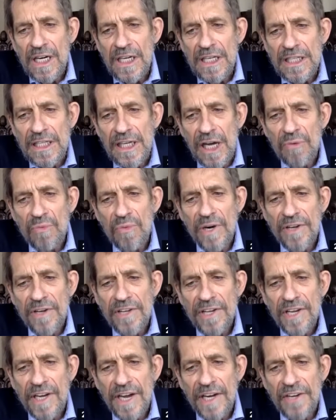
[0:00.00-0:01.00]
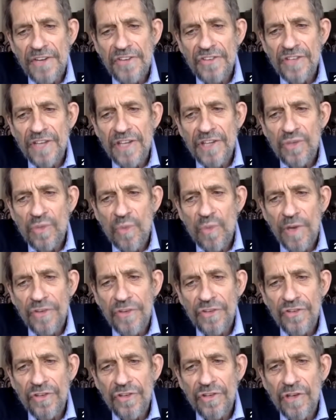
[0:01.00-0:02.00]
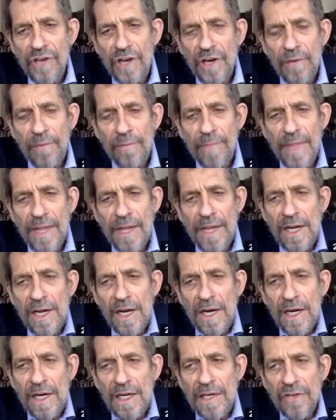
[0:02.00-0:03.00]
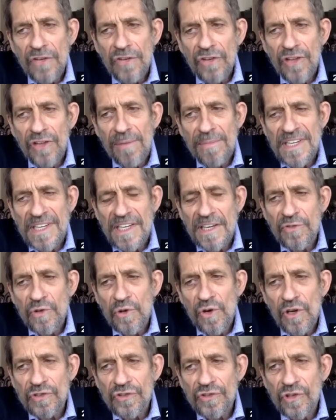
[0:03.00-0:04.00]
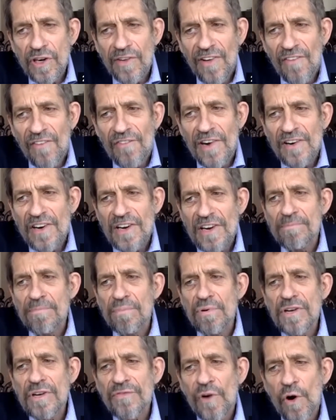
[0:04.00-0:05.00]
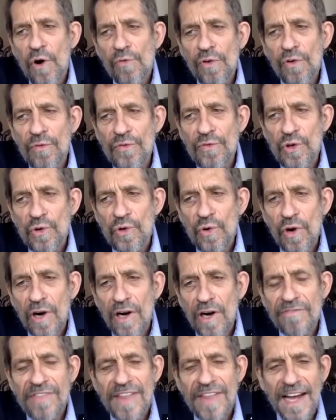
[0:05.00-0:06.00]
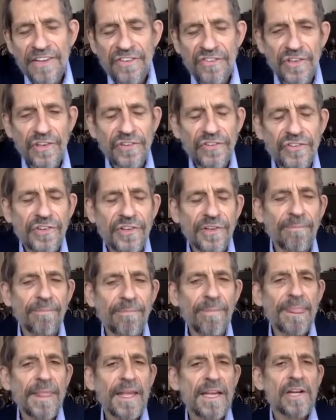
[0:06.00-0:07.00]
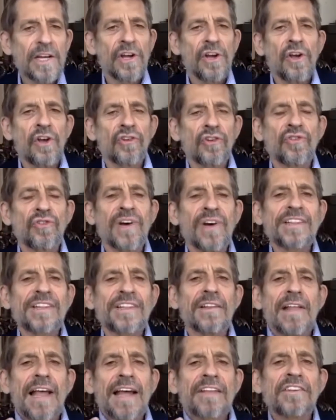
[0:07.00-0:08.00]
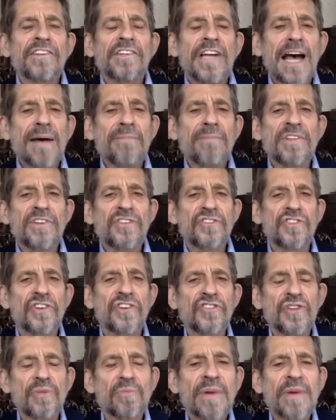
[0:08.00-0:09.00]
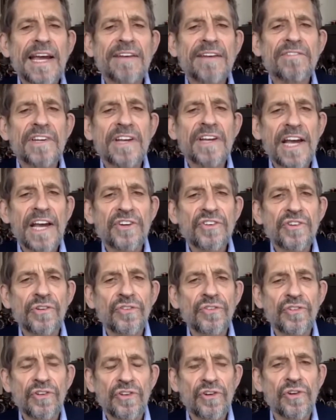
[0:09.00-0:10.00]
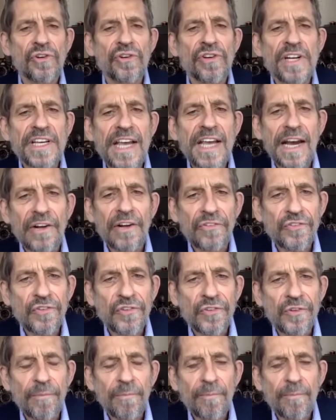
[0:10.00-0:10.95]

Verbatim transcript: and where the United States wants to go. So let me give you a very brief overview of that system. So at the top of the system, we have the National Security Council.